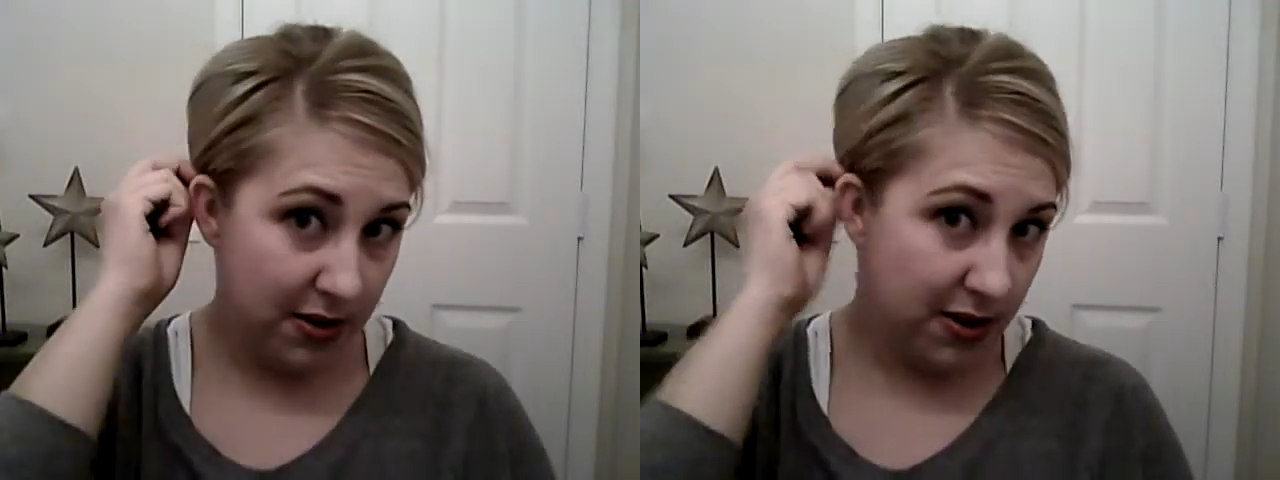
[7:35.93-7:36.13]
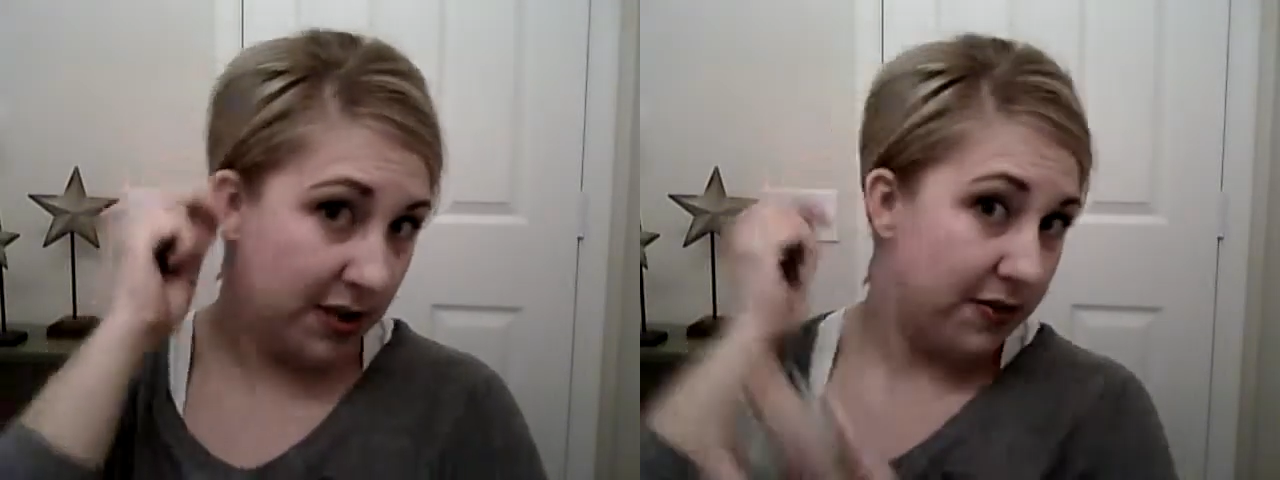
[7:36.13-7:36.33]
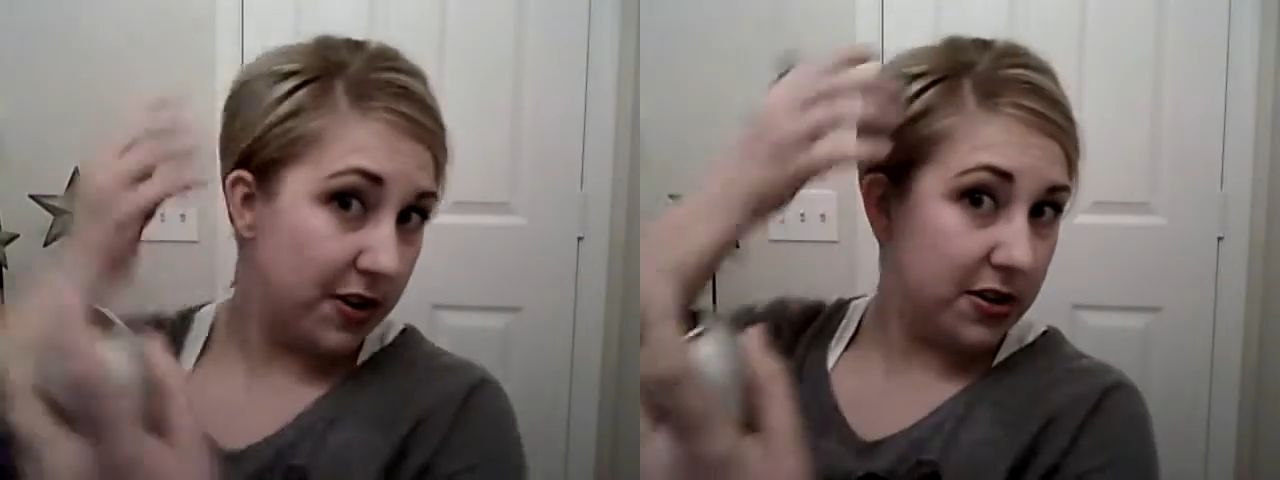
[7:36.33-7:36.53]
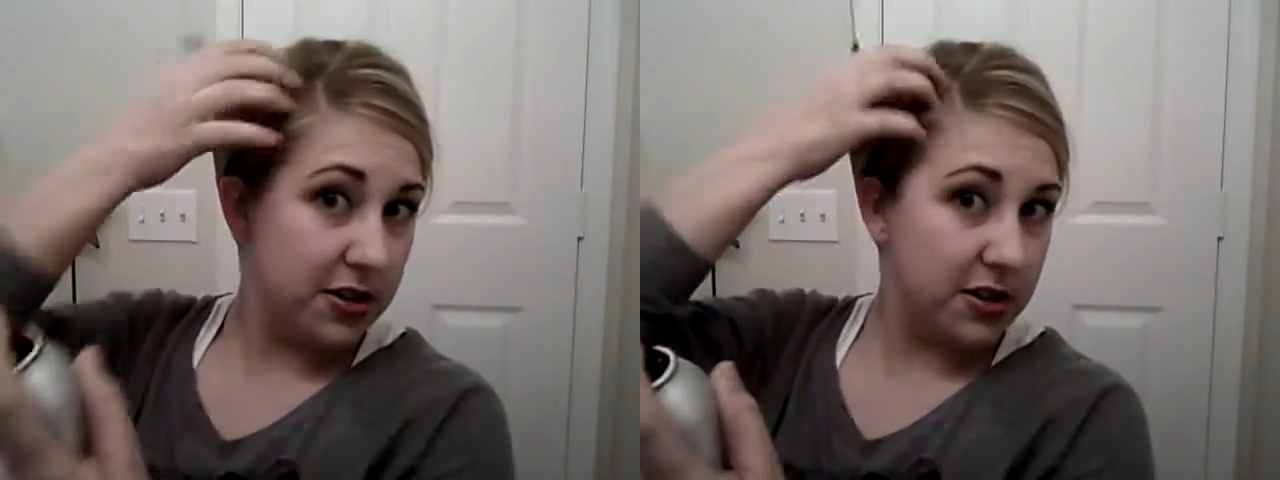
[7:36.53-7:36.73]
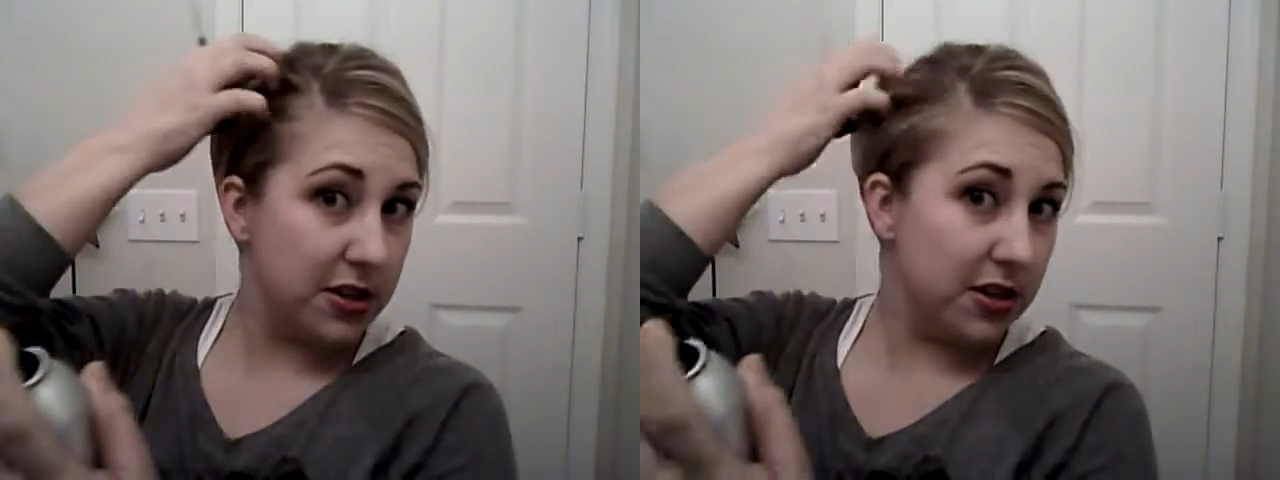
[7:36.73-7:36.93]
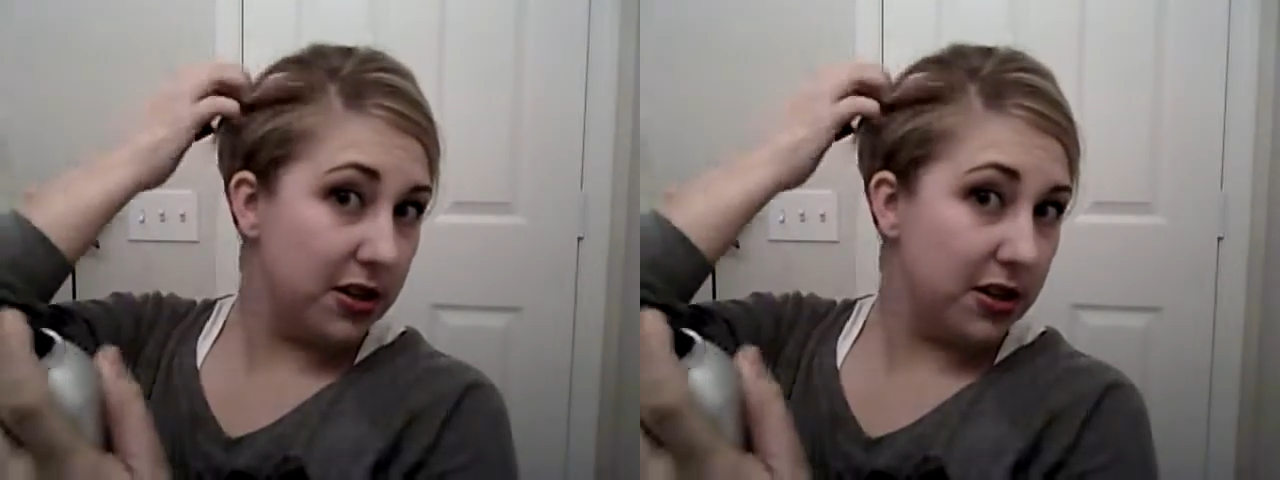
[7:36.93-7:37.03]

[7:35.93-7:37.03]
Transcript: And lift it just a